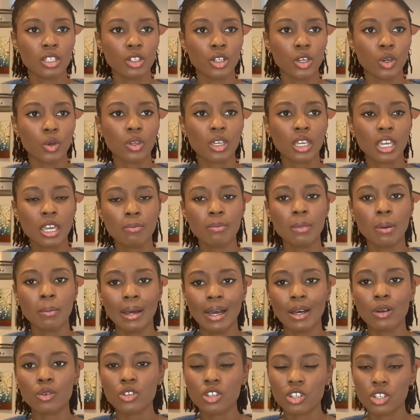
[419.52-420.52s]
keep my
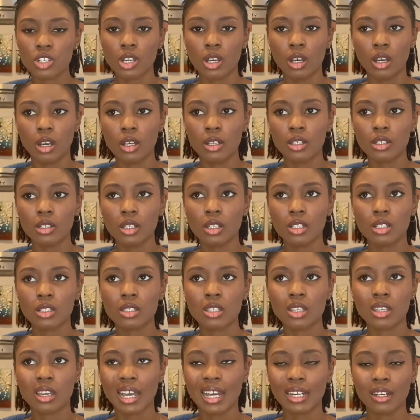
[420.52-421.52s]
mouth shut
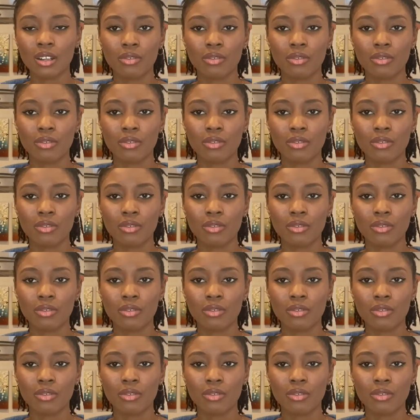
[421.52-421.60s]
to kind of